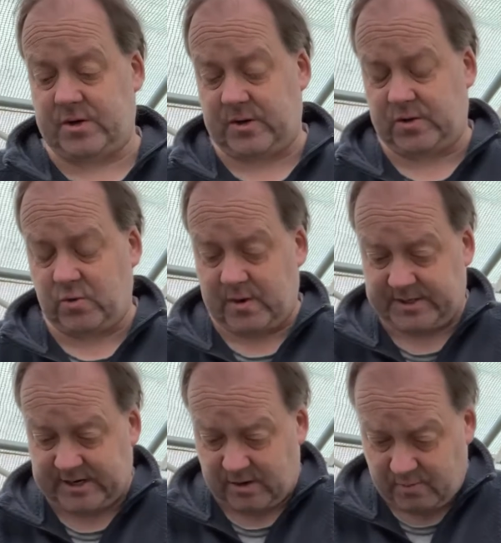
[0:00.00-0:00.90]
So it's always
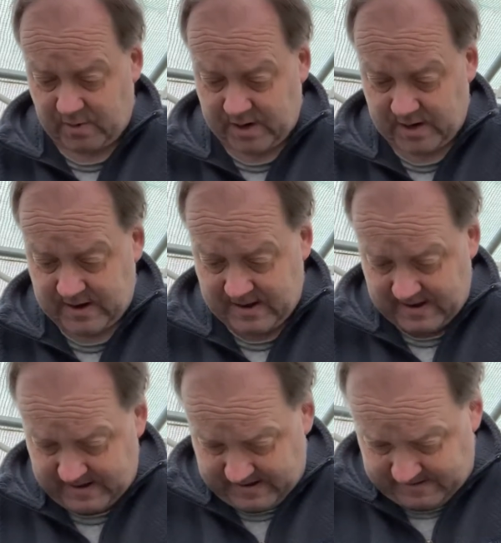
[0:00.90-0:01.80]
terrible when you
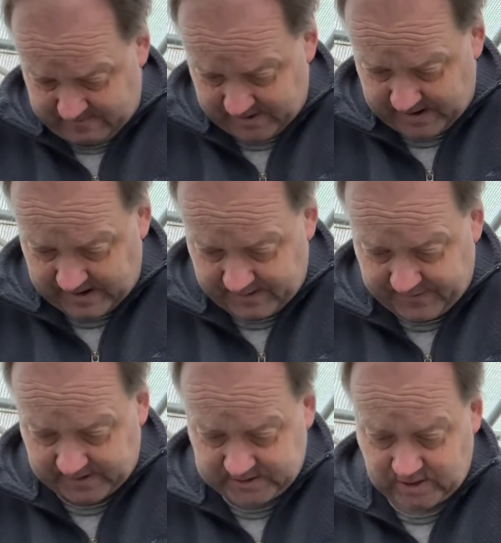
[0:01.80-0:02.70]
hear
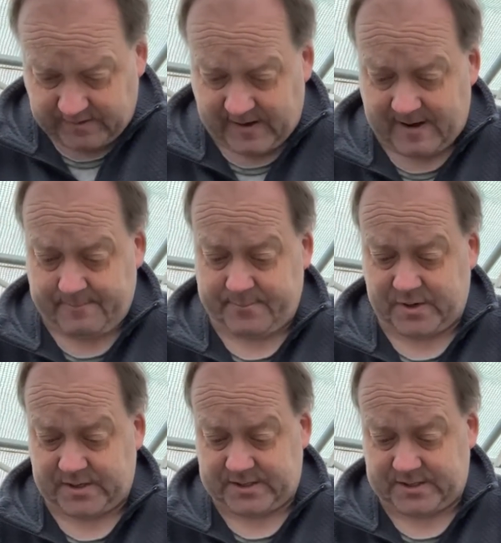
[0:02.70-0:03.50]
things like that. But